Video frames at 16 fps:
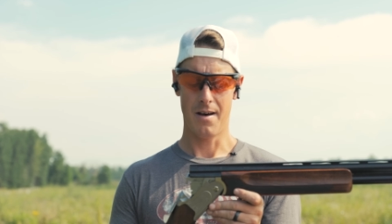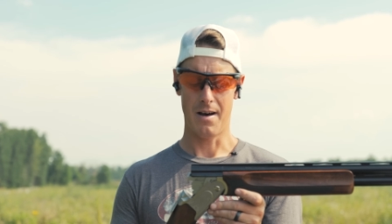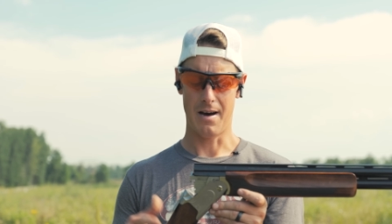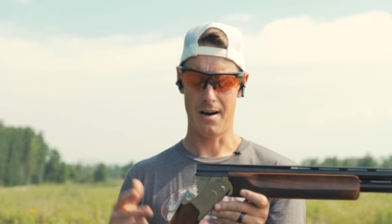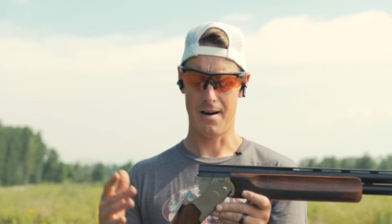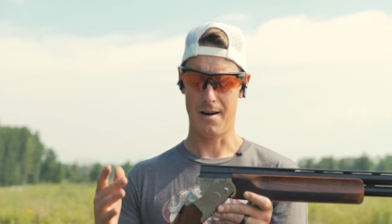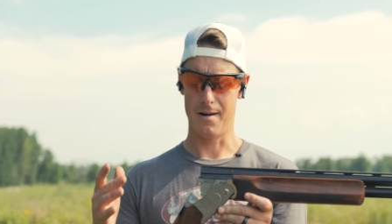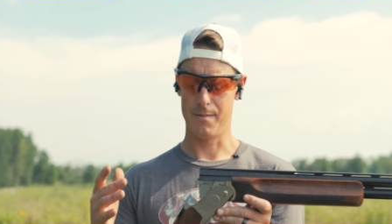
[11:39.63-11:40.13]

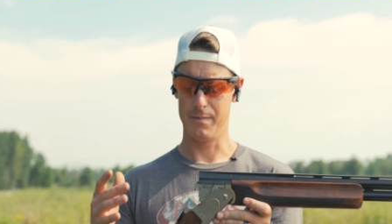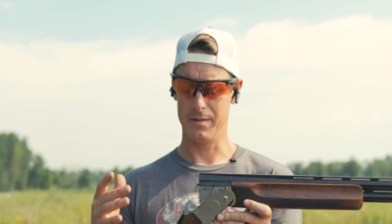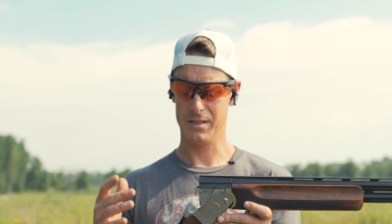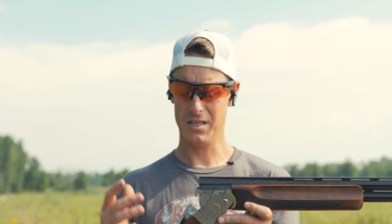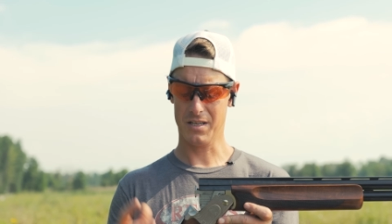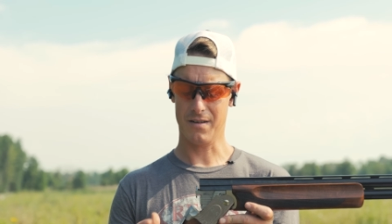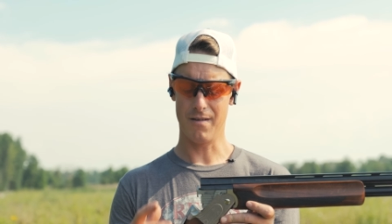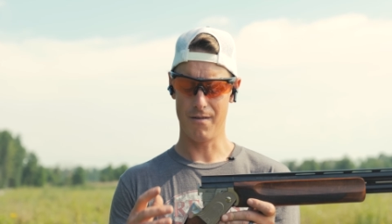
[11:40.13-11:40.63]
um, it
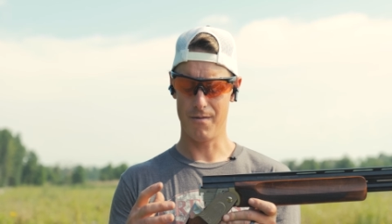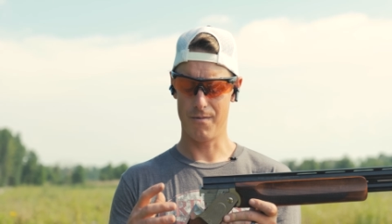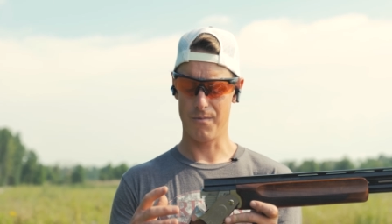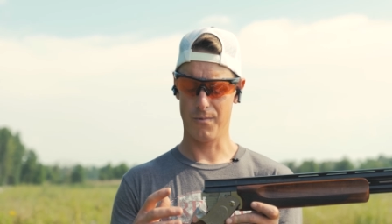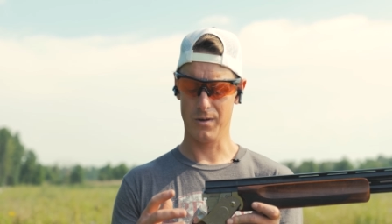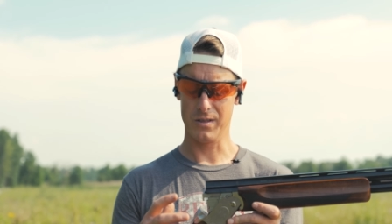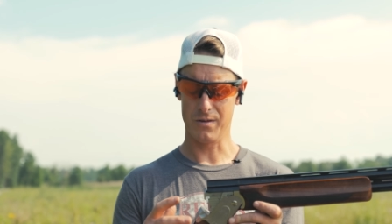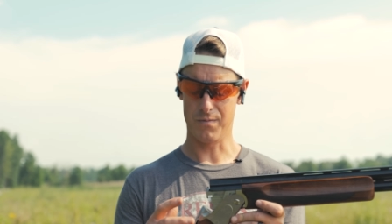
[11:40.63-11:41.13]
just
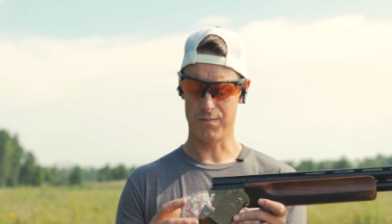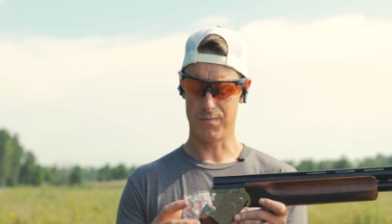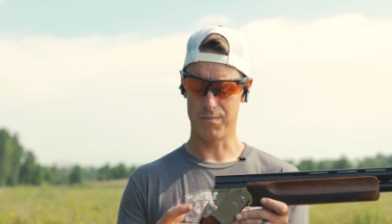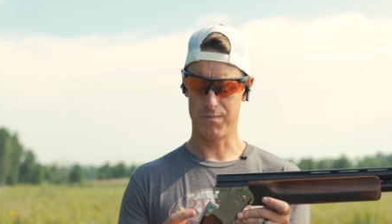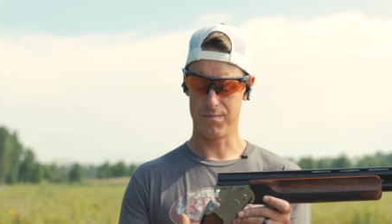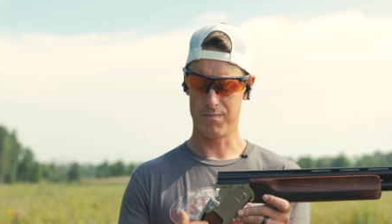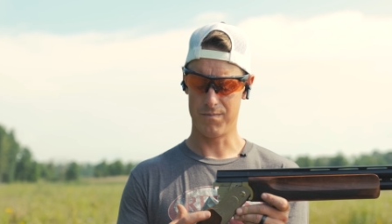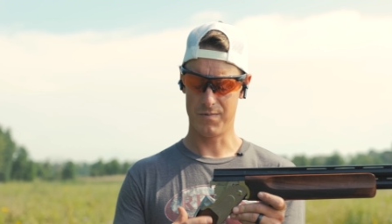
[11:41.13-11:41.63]
was
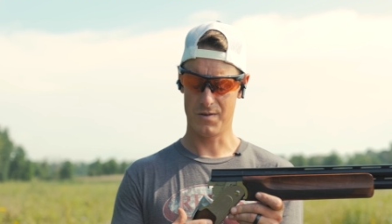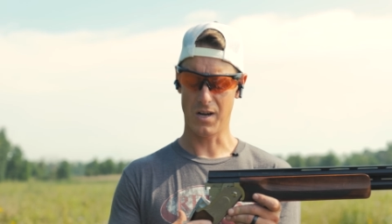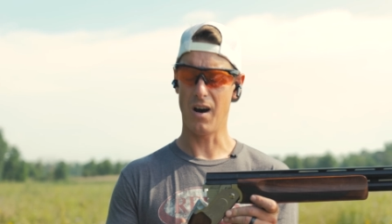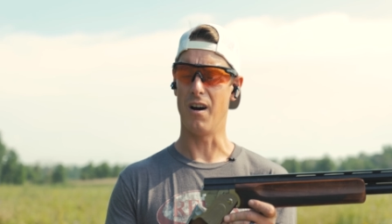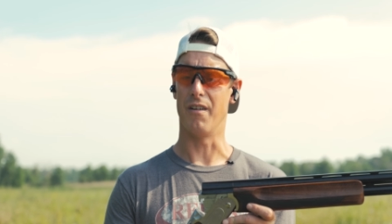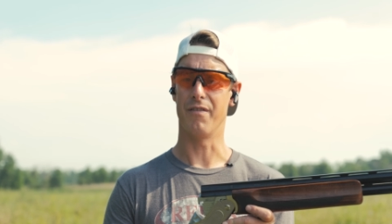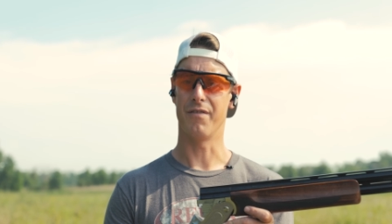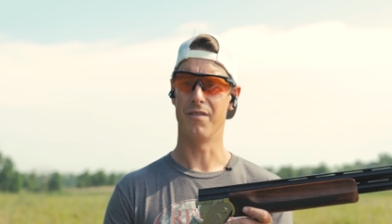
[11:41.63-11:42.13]

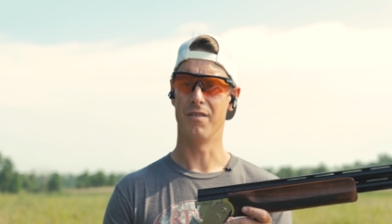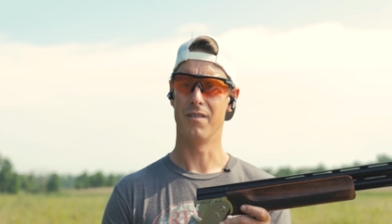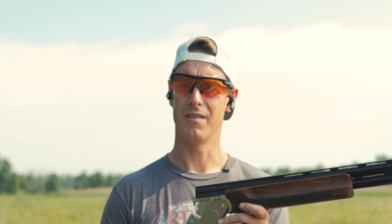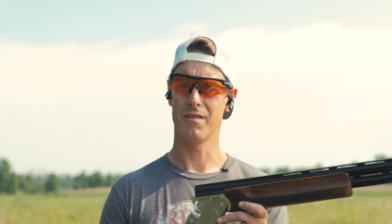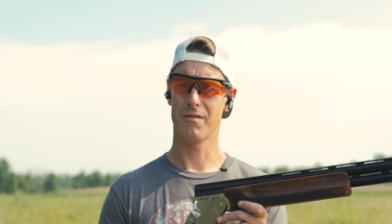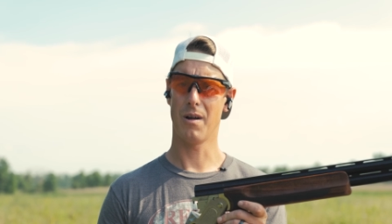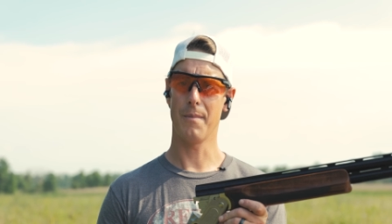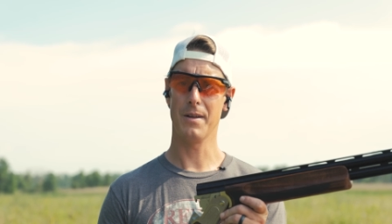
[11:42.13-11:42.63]
tough
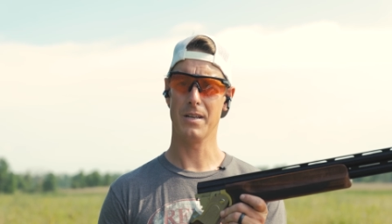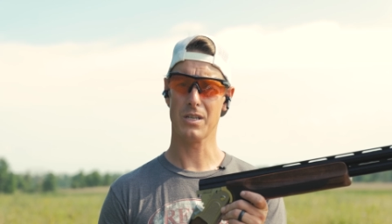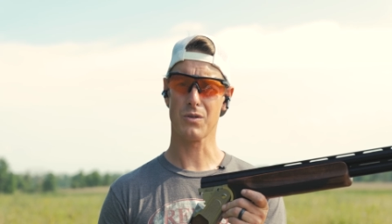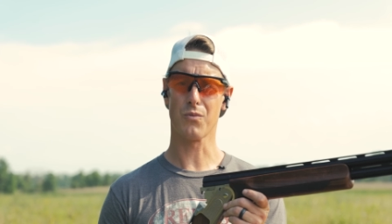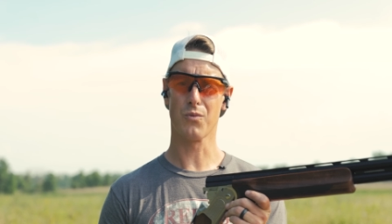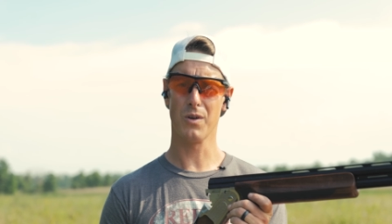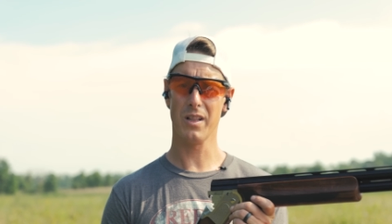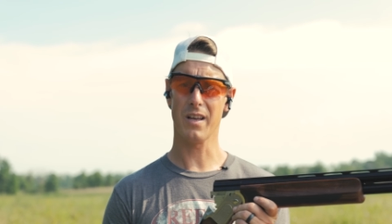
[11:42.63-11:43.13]
I mean,
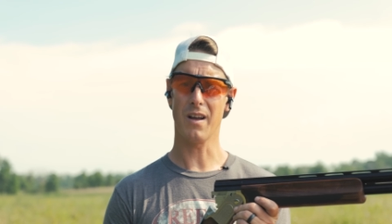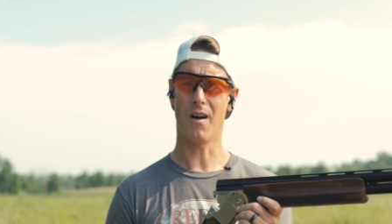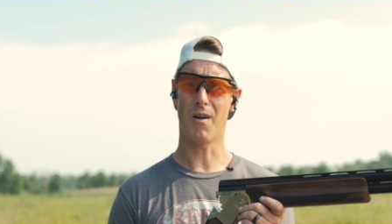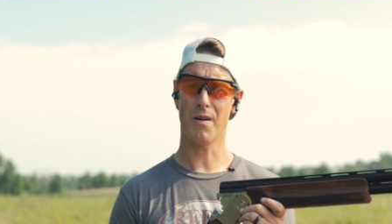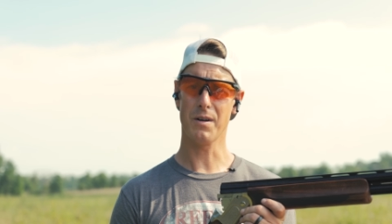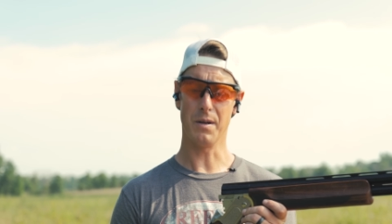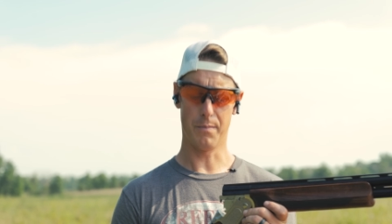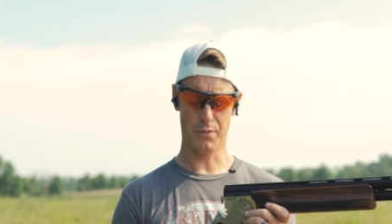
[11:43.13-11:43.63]
just really
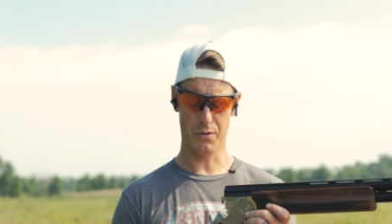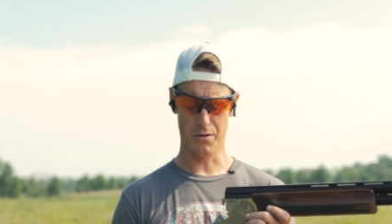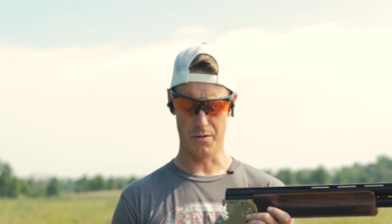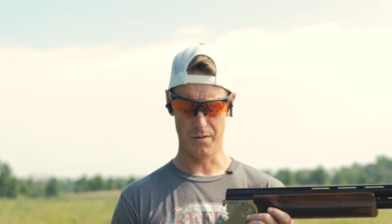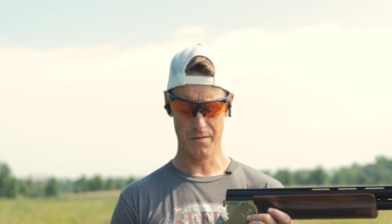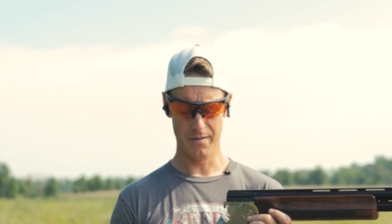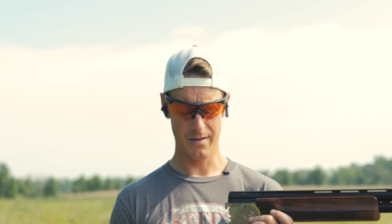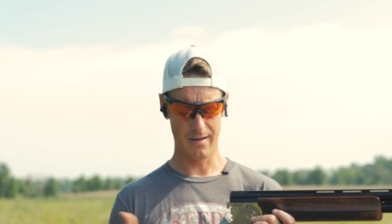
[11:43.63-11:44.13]
hard to
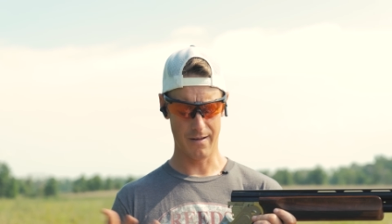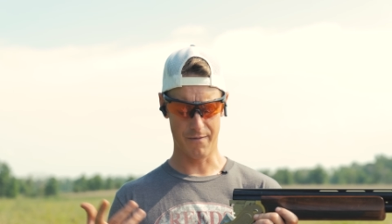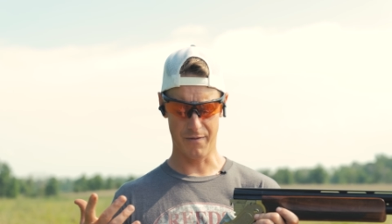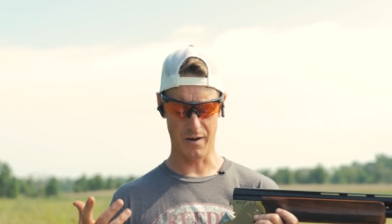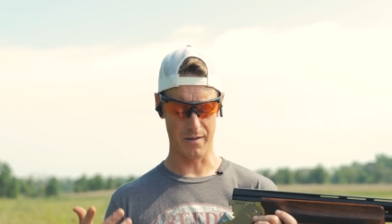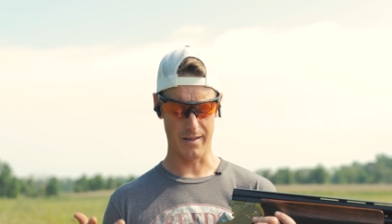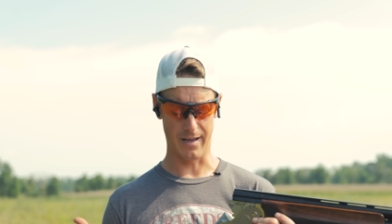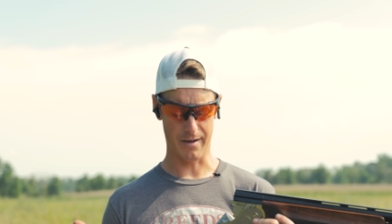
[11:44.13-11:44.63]
pull, it
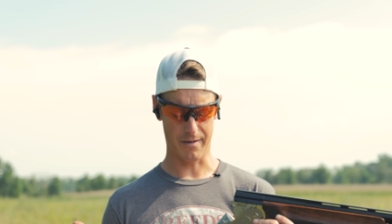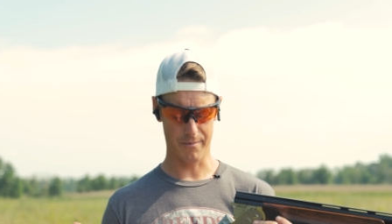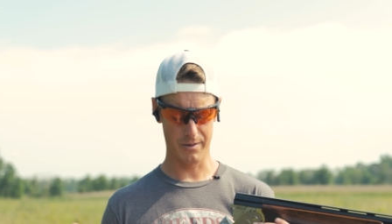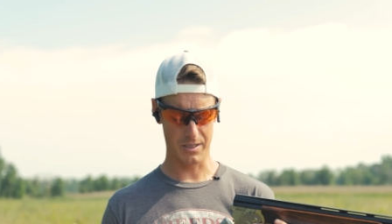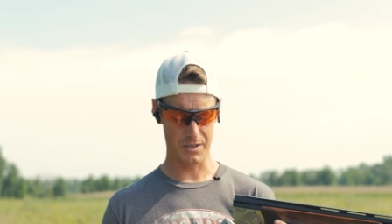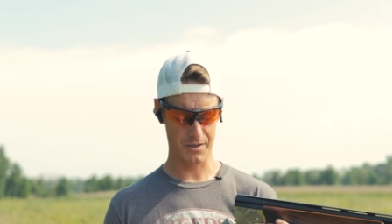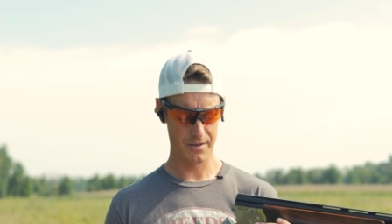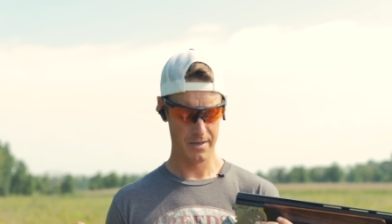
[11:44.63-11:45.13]
felt like,
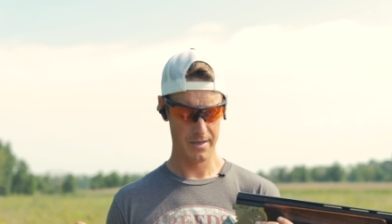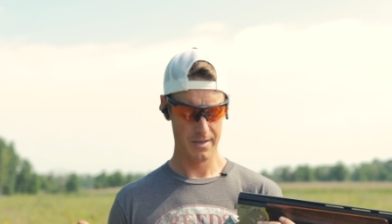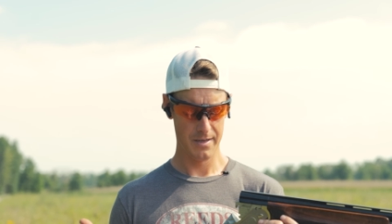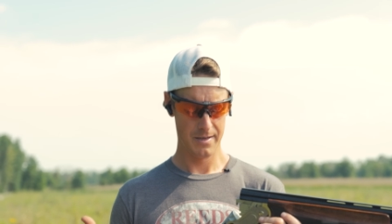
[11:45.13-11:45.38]
which